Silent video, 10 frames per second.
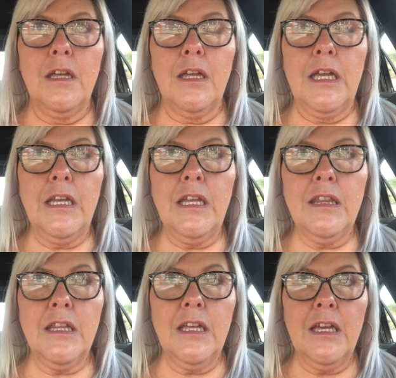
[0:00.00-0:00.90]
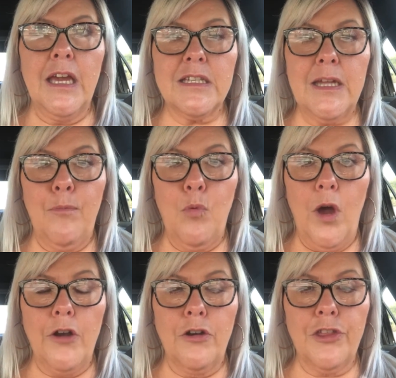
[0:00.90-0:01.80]
anything except
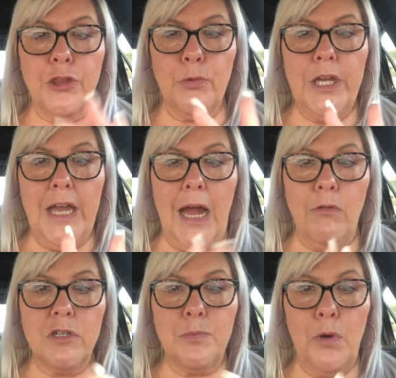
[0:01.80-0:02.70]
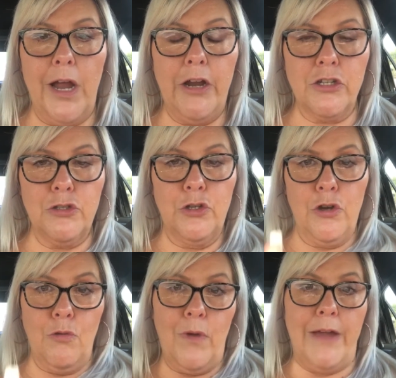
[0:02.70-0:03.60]
water 3 hours prior to
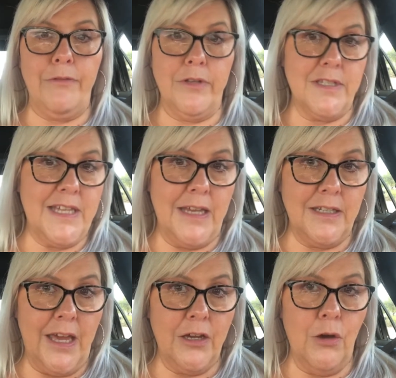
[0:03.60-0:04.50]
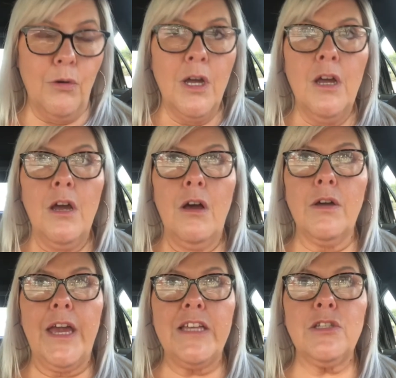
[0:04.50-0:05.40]
your arrival in San Diego.
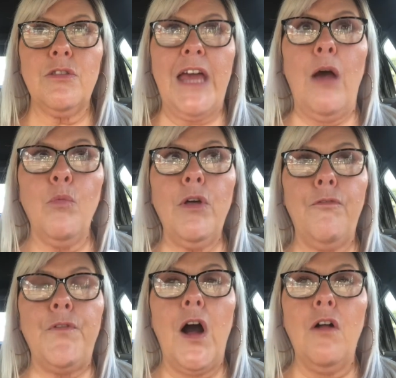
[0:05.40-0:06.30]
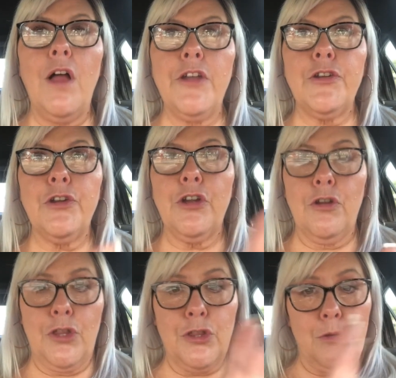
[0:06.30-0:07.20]
Okay, so that will fall under
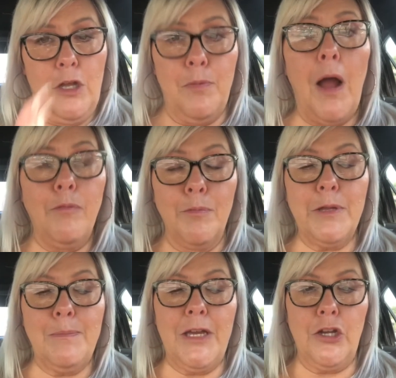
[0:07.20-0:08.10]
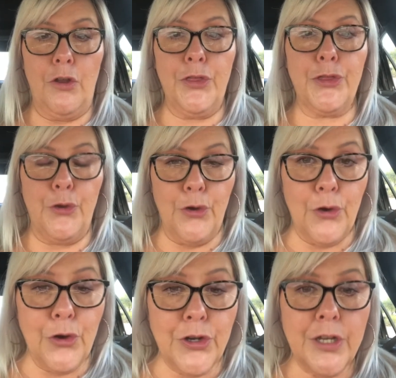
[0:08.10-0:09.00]
it'll probably be your
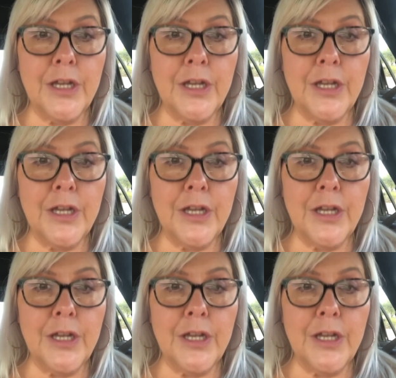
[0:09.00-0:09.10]
3rd